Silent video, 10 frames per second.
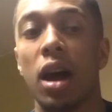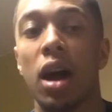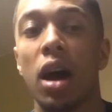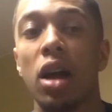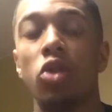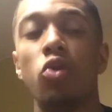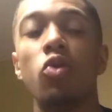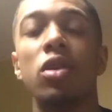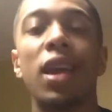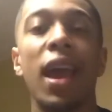uh,
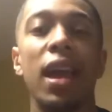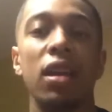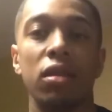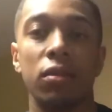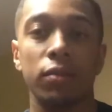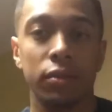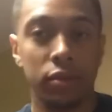you gain